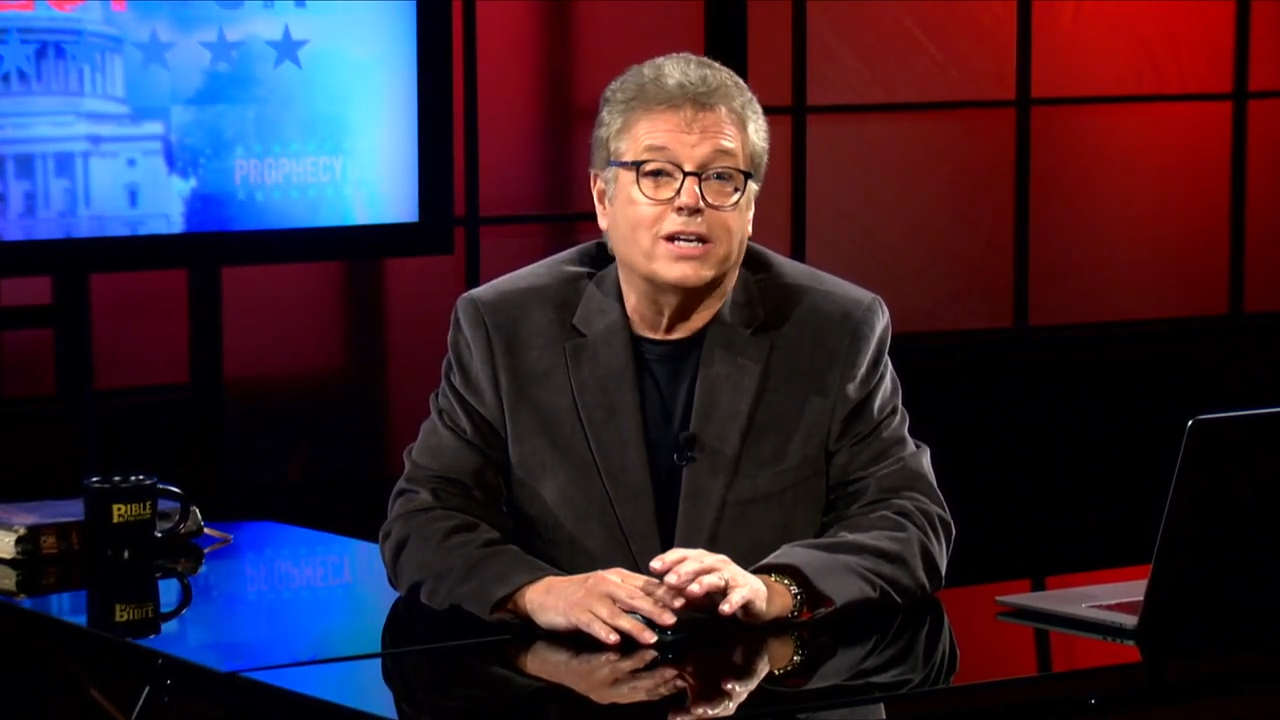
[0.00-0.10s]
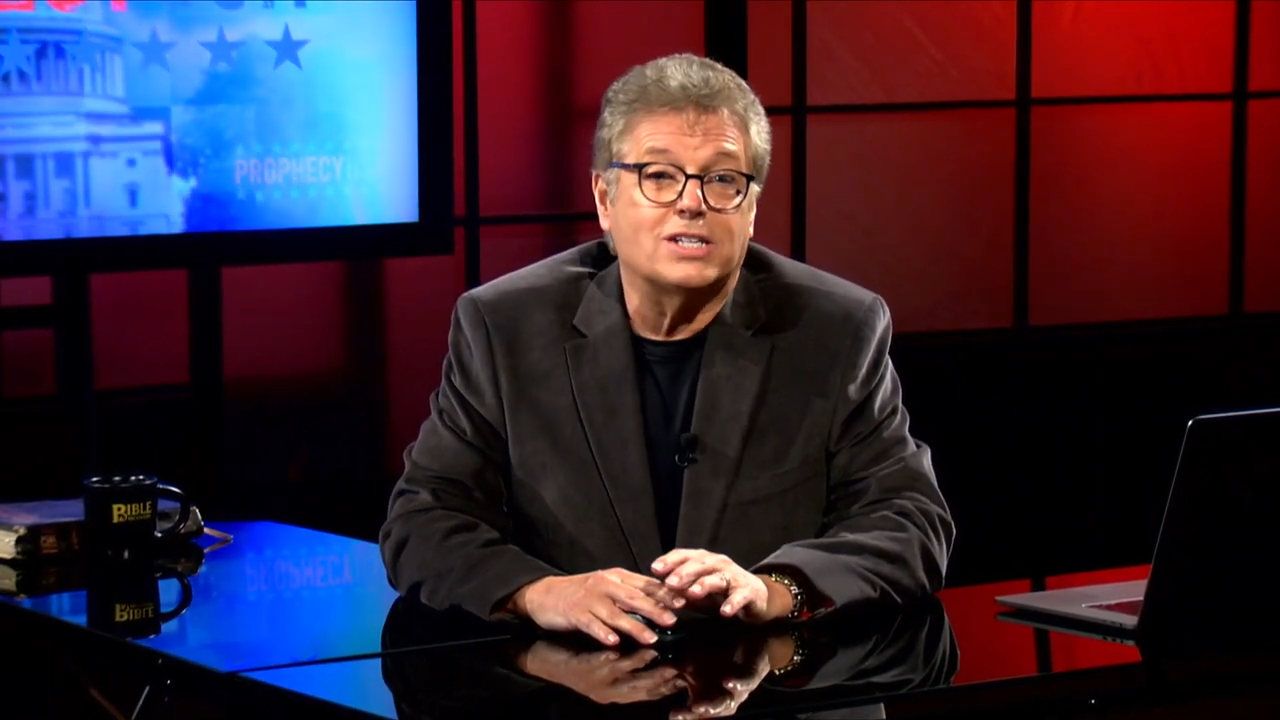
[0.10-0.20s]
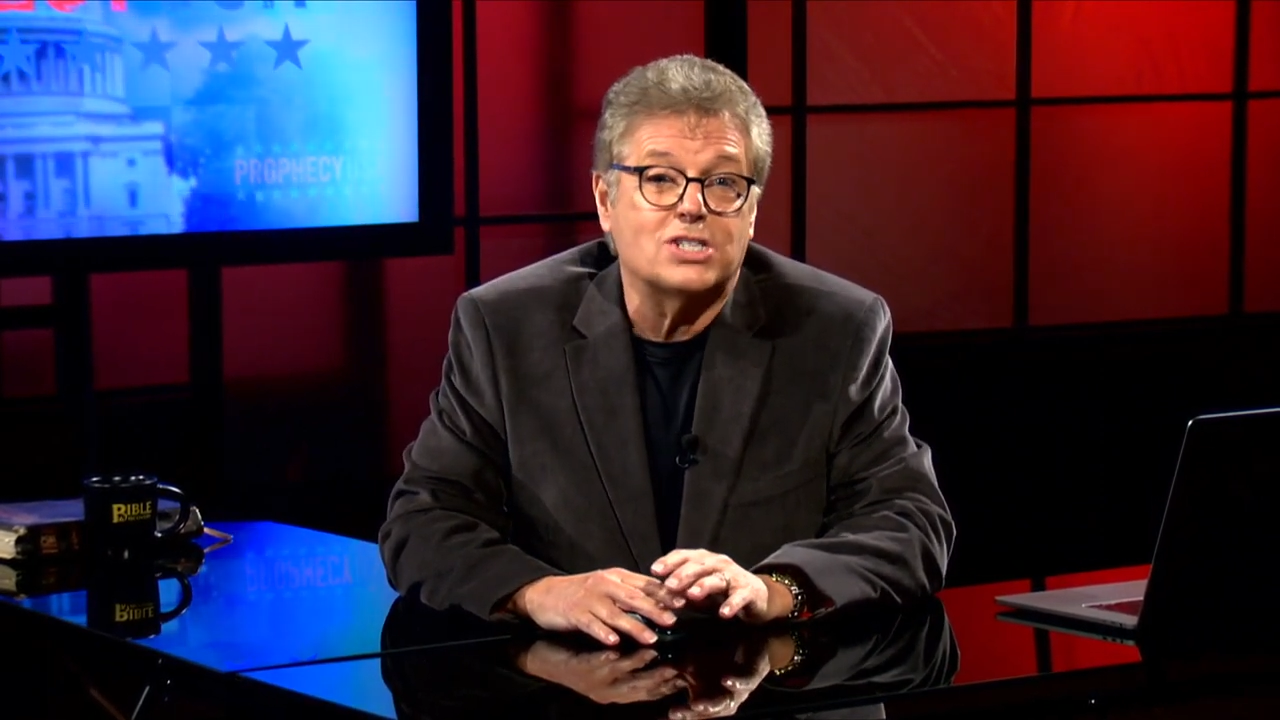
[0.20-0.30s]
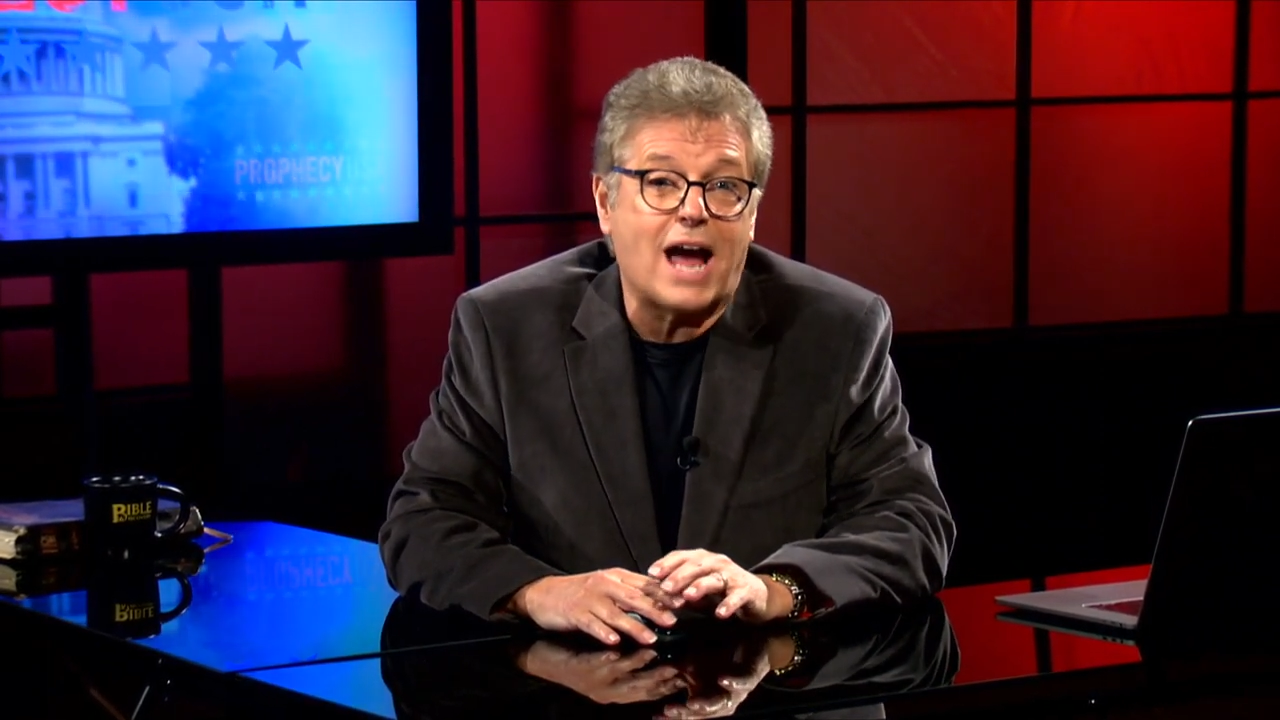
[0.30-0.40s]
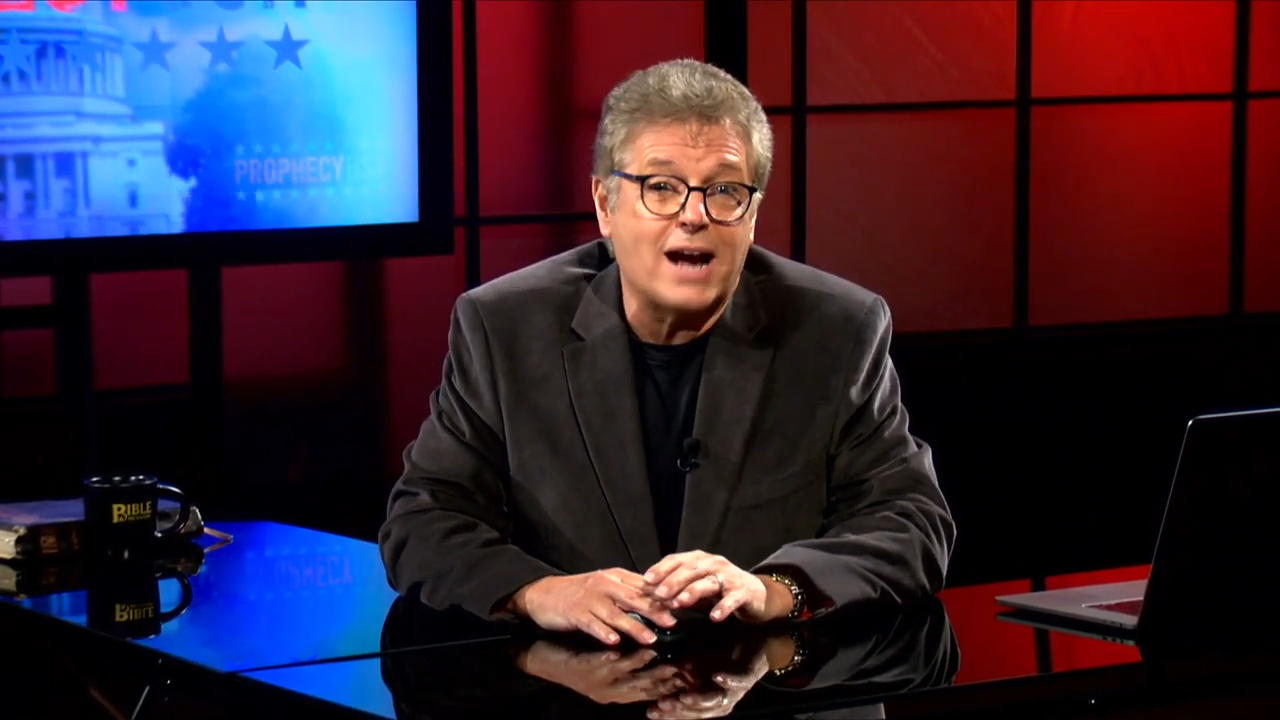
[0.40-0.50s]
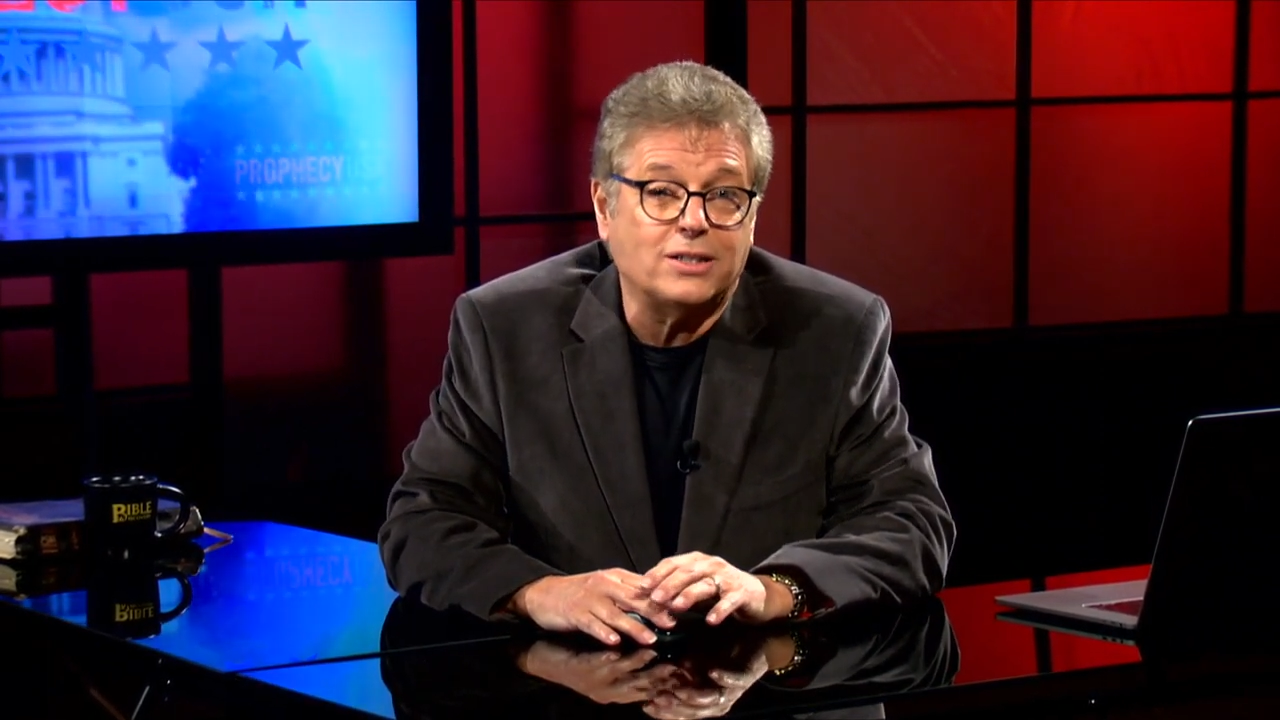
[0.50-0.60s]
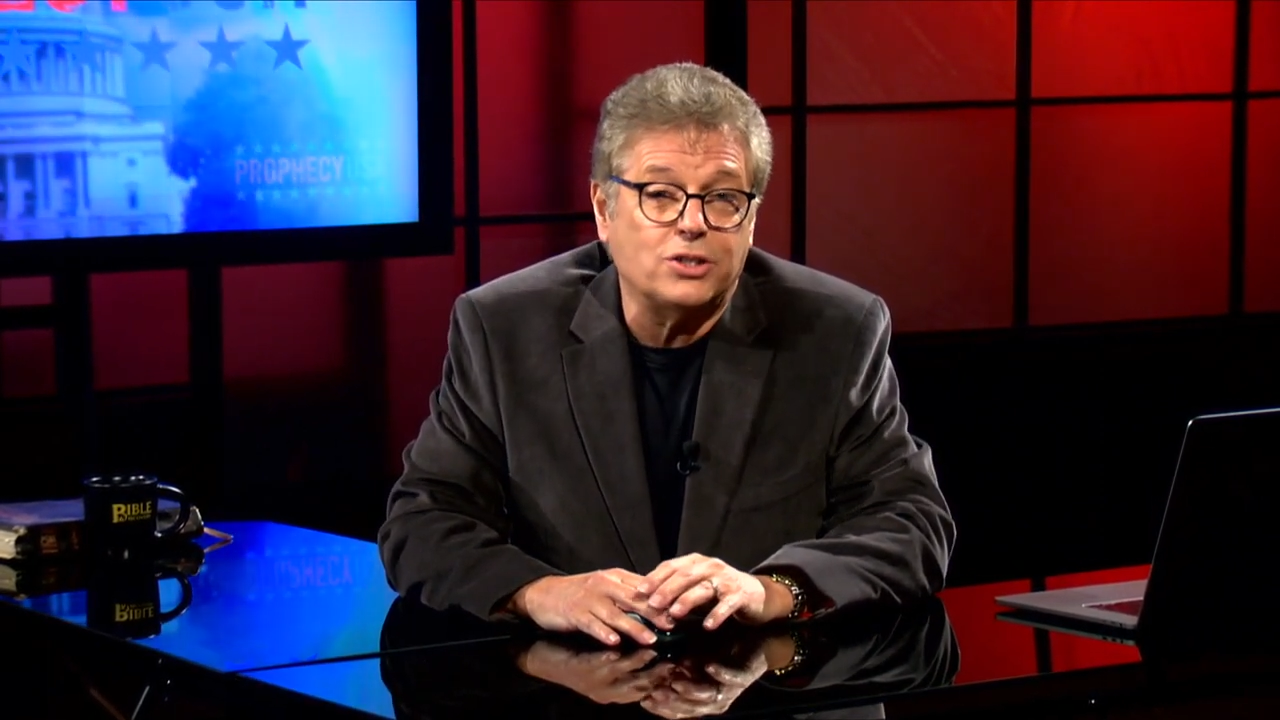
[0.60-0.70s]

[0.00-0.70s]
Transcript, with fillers: exact